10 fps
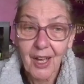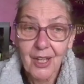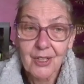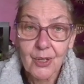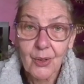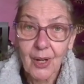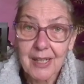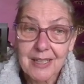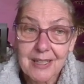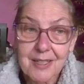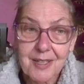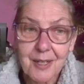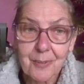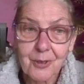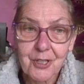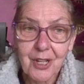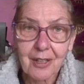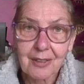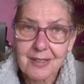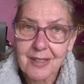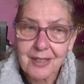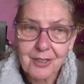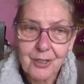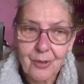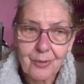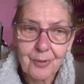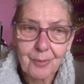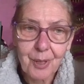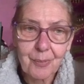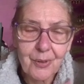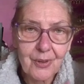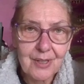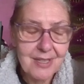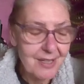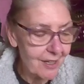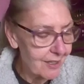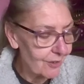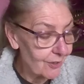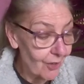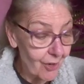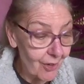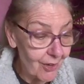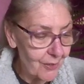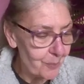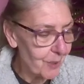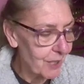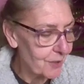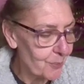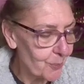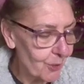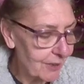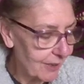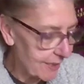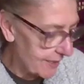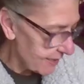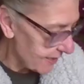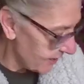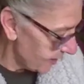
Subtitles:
So I need to double check because I don't remember this title on the banned book list,